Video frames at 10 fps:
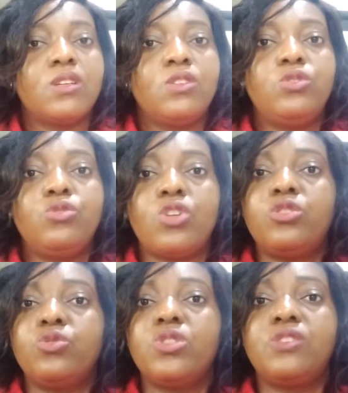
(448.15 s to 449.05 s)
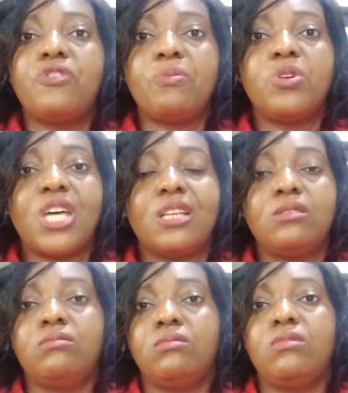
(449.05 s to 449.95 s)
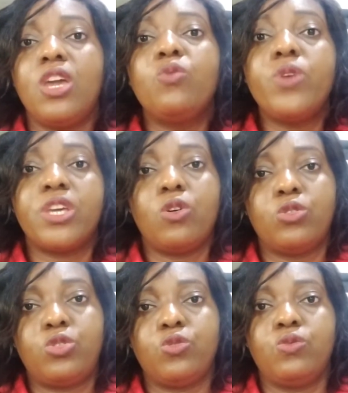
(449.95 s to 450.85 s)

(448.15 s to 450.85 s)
do not do this for more than a week or two.